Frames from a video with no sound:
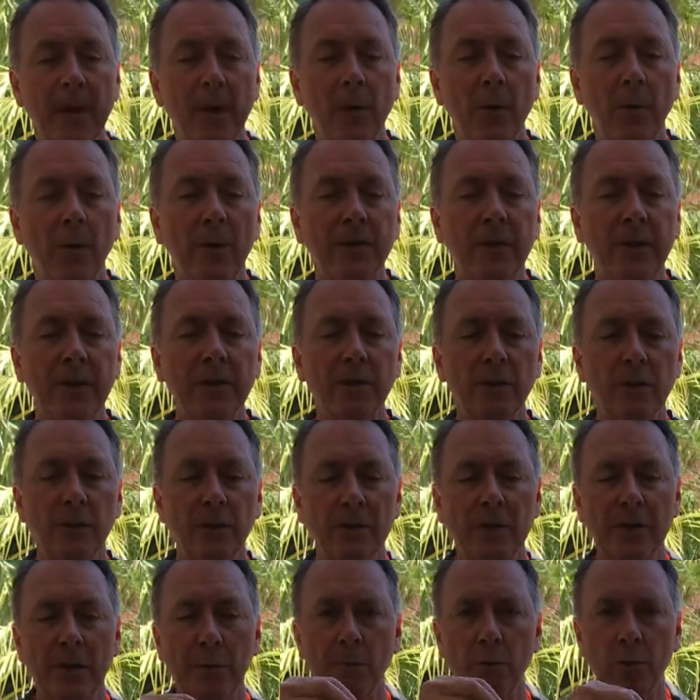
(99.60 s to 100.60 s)
What they do
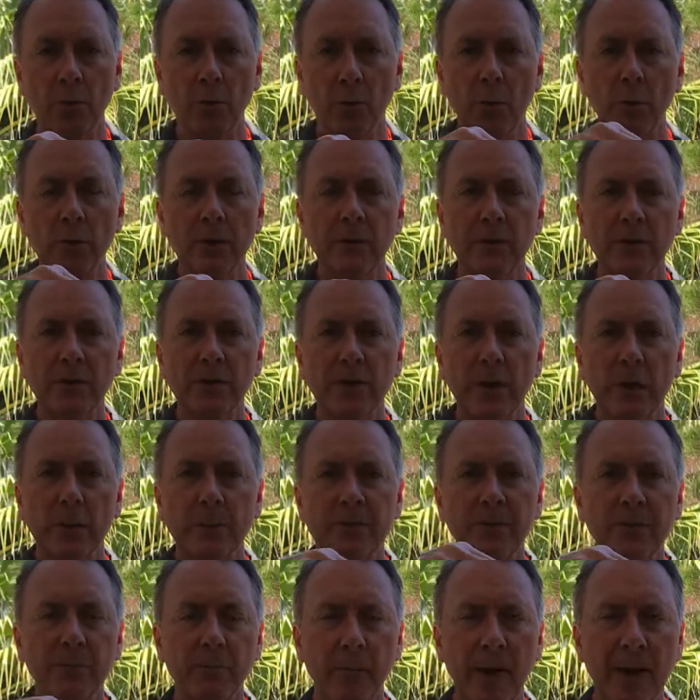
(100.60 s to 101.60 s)
is they put all different
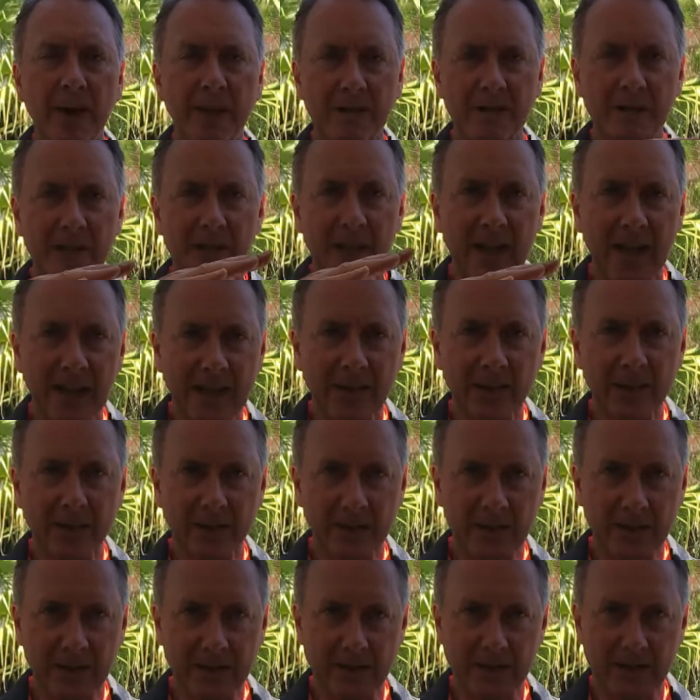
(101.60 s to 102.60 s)
types of baits into
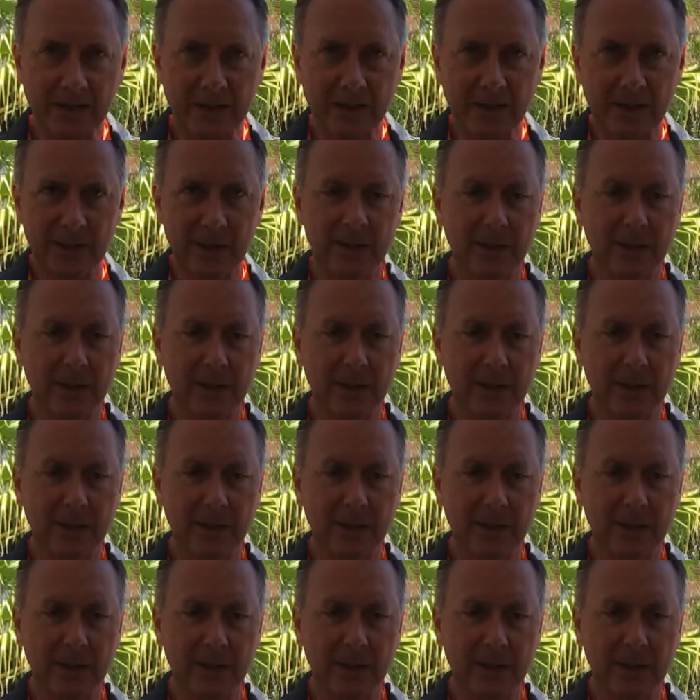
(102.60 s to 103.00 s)
this.